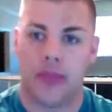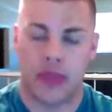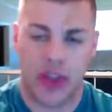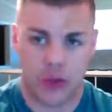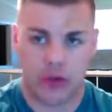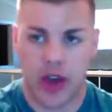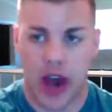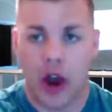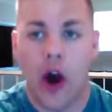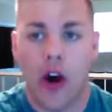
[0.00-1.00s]
Next, we've
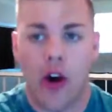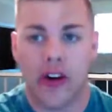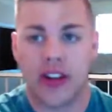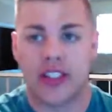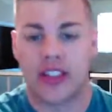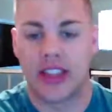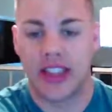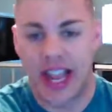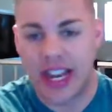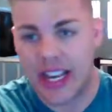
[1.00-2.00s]
got Harnessed
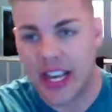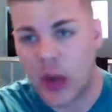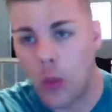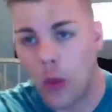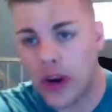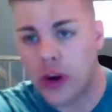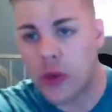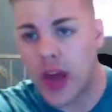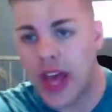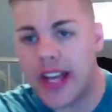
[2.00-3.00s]
Lightning. 1 and a
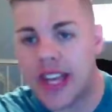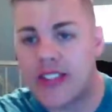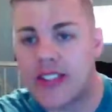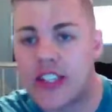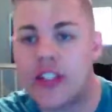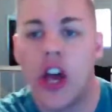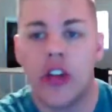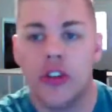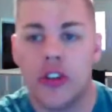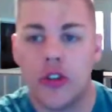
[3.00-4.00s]
red instant.
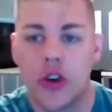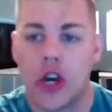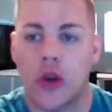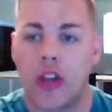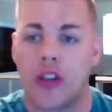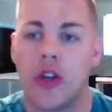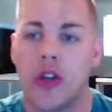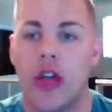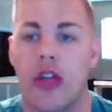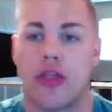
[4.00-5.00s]
Choose target creature. You
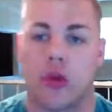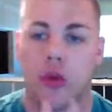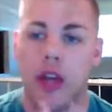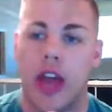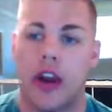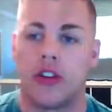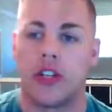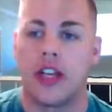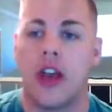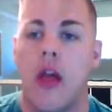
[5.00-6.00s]
get 3
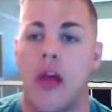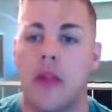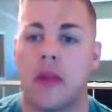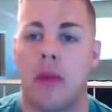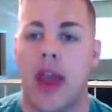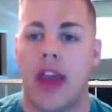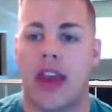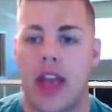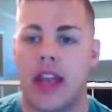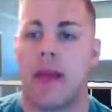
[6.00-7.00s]
energy. Then you may pay
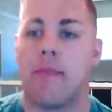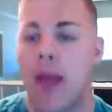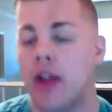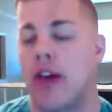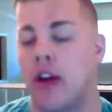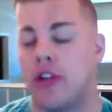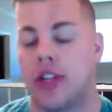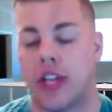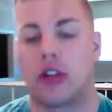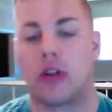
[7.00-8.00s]
any amount of
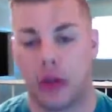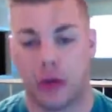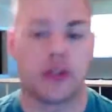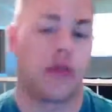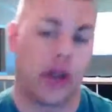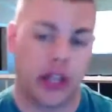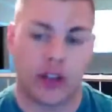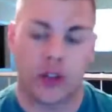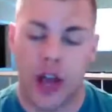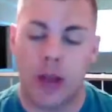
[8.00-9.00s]
energy, including what you've already got
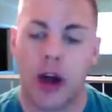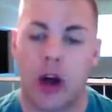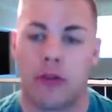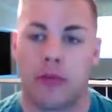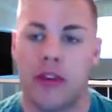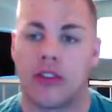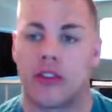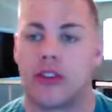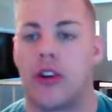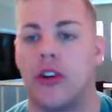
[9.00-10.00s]
stockpiled in previous
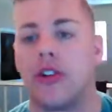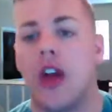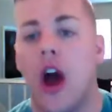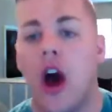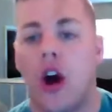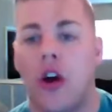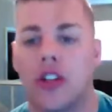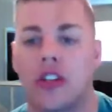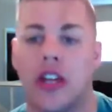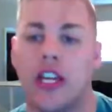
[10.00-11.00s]
turns.
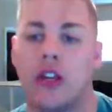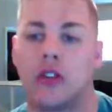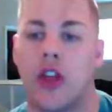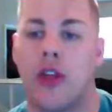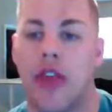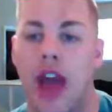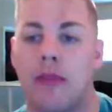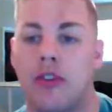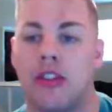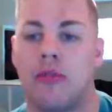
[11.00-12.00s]
Harnessed Lightning deals that
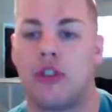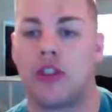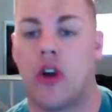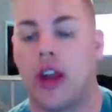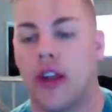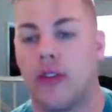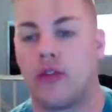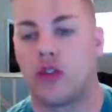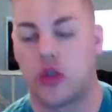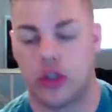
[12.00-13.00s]
much damage
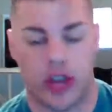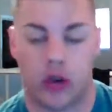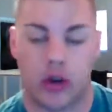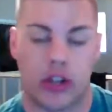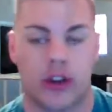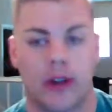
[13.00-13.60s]
to that creature.